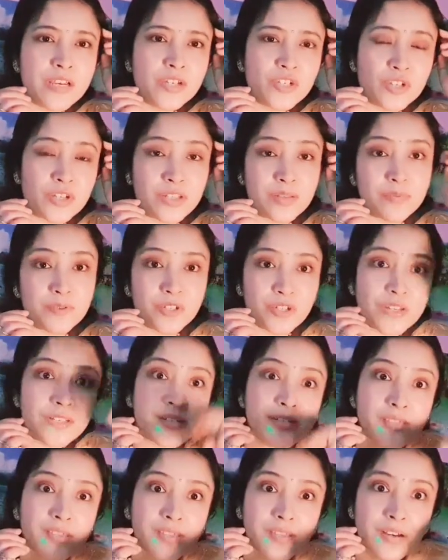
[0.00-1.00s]
Shatabhisha,
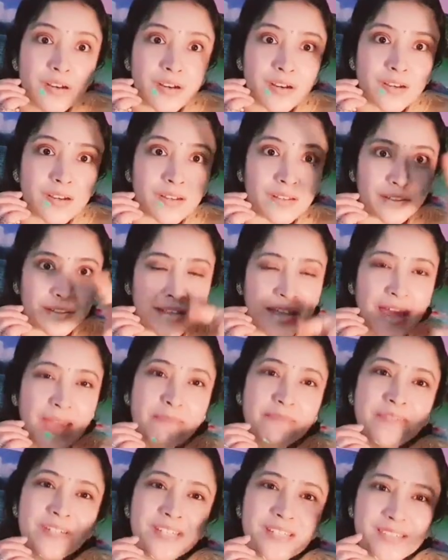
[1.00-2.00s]
the circle, the
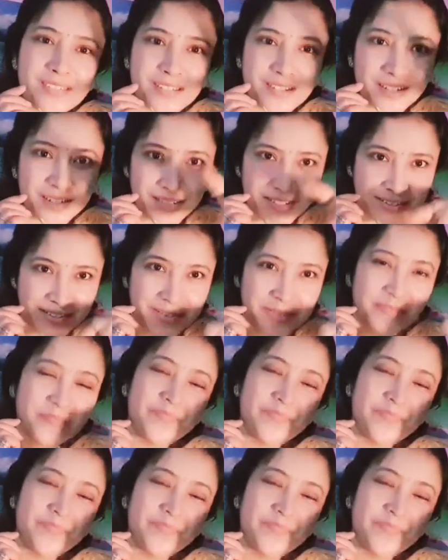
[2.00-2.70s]
empty circle,